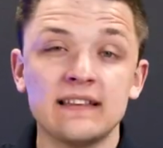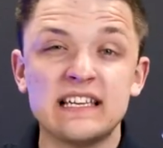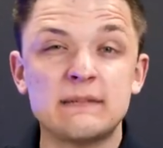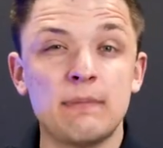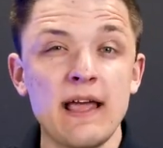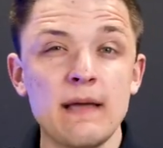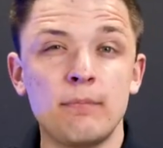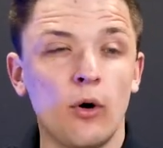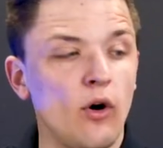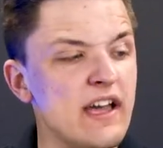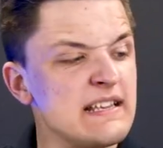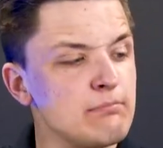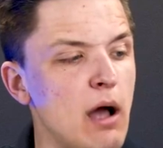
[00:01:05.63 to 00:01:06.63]

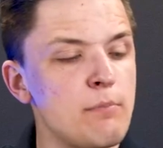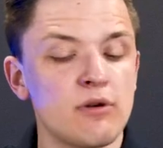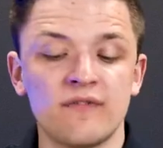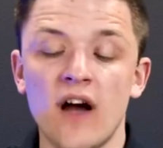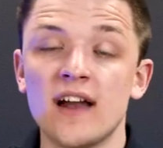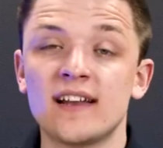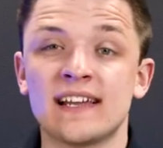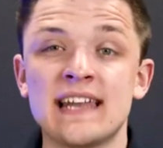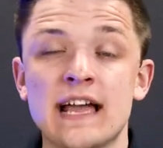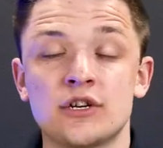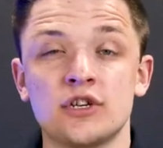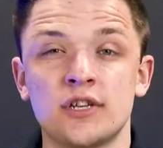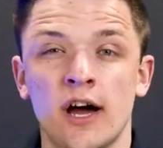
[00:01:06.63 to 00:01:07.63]
DisplayPort is my preferred
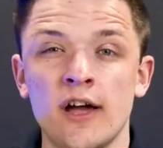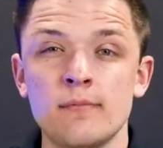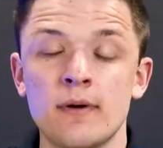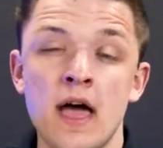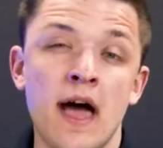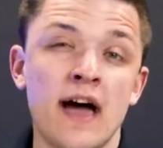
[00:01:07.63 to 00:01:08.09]
connection type,